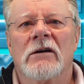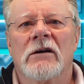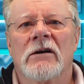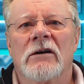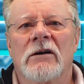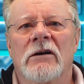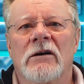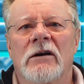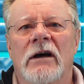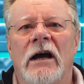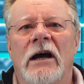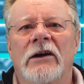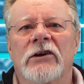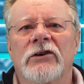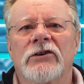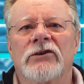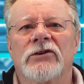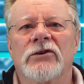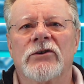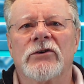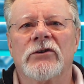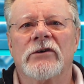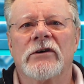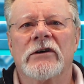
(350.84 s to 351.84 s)
Her
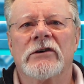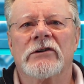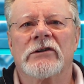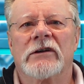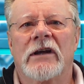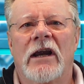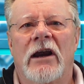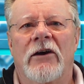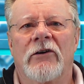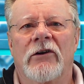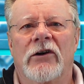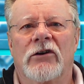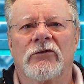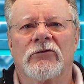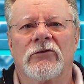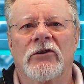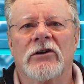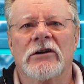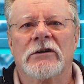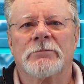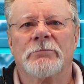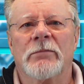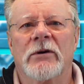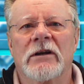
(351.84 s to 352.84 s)
attitude is
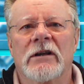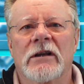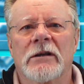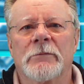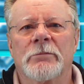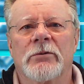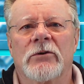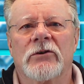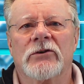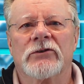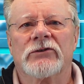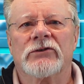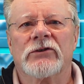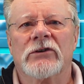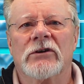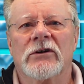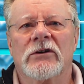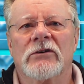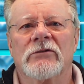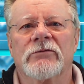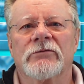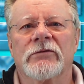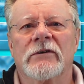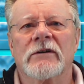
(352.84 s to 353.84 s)
characterised by the posture
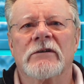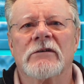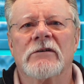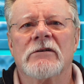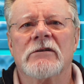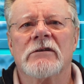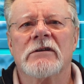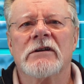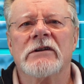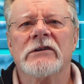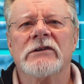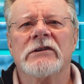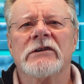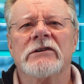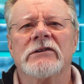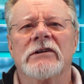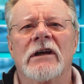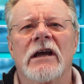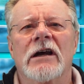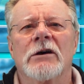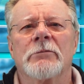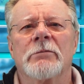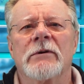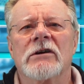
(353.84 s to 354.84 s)
of, this is
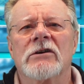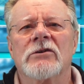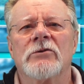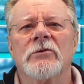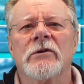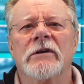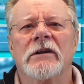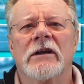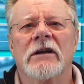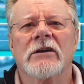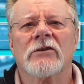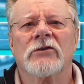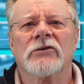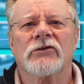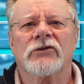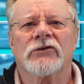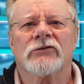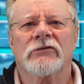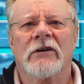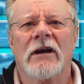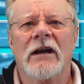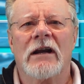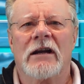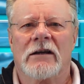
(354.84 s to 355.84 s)
how we do it in
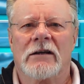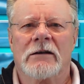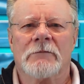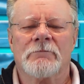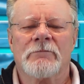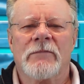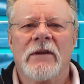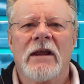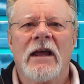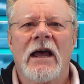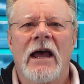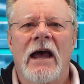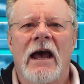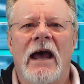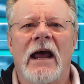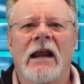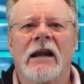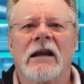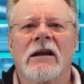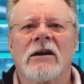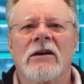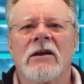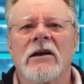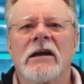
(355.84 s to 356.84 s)
Australia,
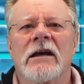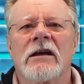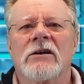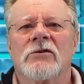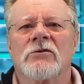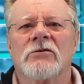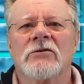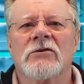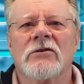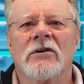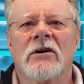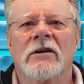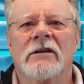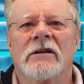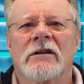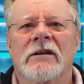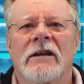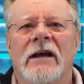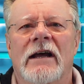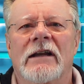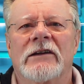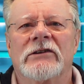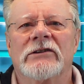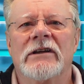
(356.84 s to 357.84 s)
and like it or not,
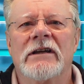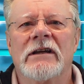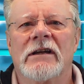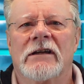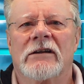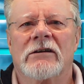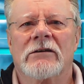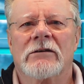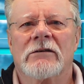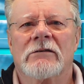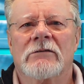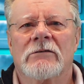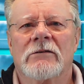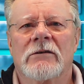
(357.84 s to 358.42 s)
that's it.